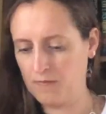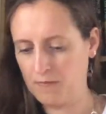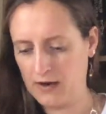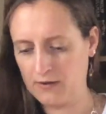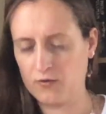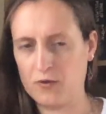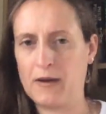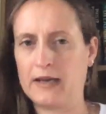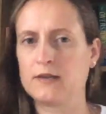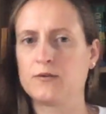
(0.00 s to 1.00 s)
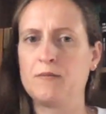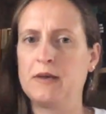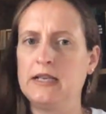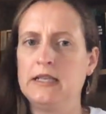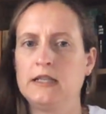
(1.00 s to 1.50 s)
But I thought the packets were a bit
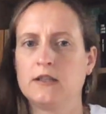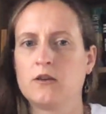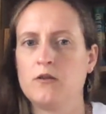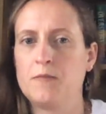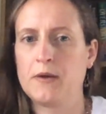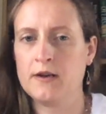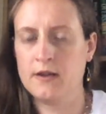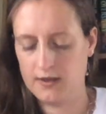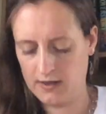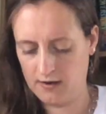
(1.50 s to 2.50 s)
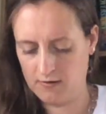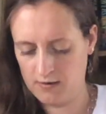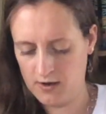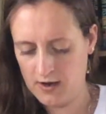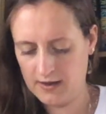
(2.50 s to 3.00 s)
easier to open than they are.
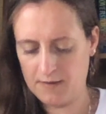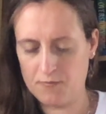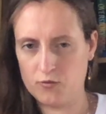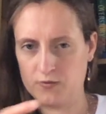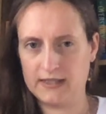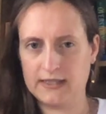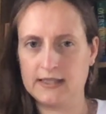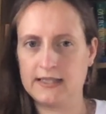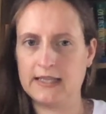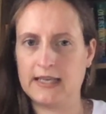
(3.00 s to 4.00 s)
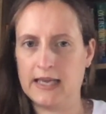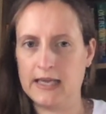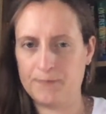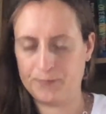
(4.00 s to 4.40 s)
They're more sticky.